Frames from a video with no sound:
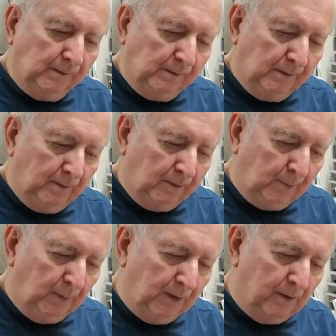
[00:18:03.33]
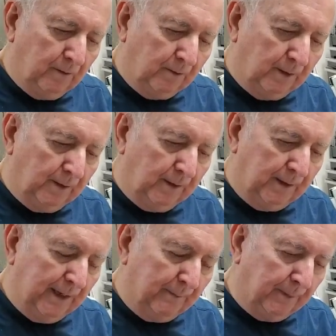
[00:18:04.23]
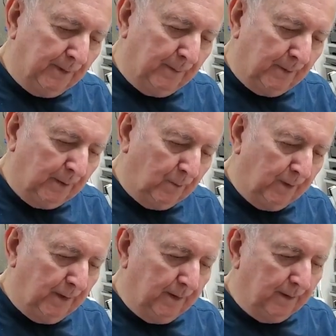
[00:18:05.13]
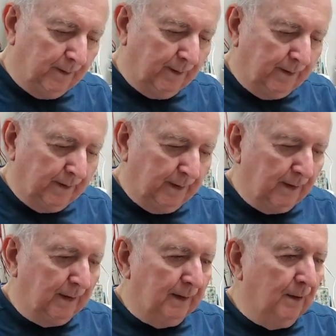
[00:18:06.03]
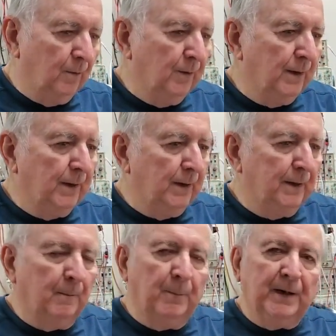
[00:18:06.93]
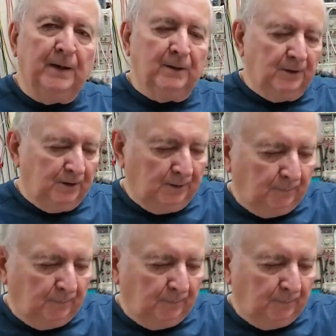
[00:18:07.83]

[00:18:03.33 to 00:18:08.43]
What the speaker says: No special adapter in between or anything. I know the impedance is